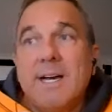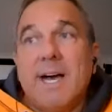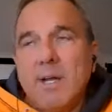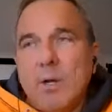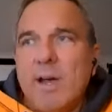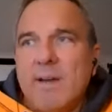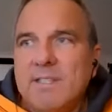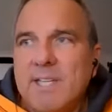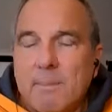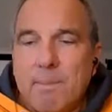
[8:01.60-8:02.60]
I know I have to
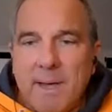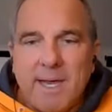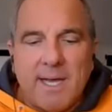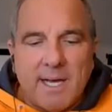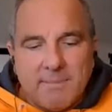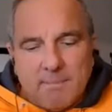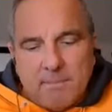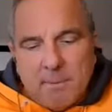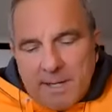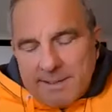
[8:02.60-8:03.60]
take a pay cut,
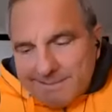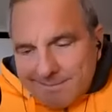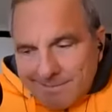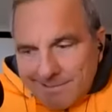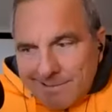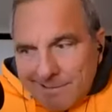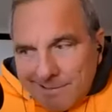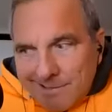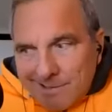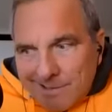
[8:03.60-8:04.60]
but
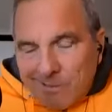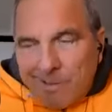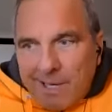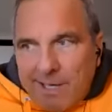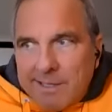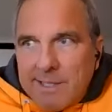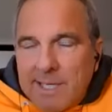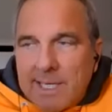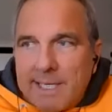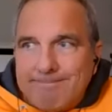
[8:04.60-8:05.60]
okay,
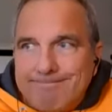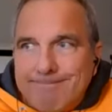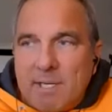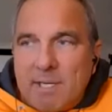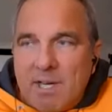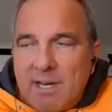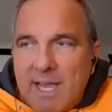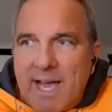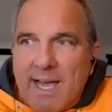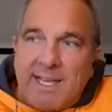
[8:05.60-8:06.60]
I'm a young
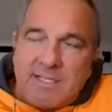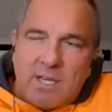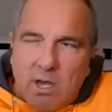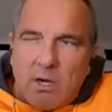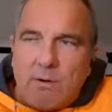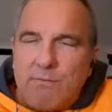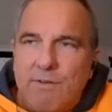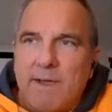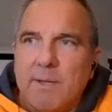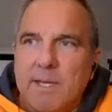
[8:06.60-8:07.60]
guy. He has a younger
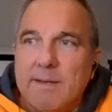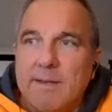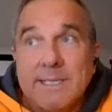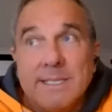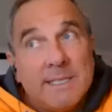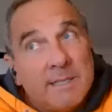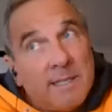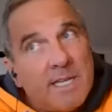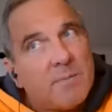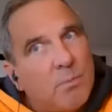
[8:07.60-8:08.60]
family.
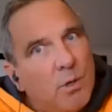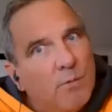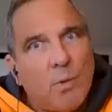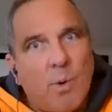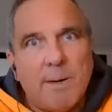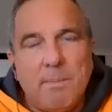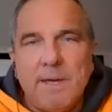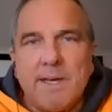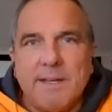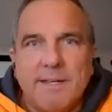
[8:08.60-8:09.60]
He's moved quite a
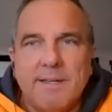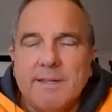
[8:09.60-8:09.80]
bit.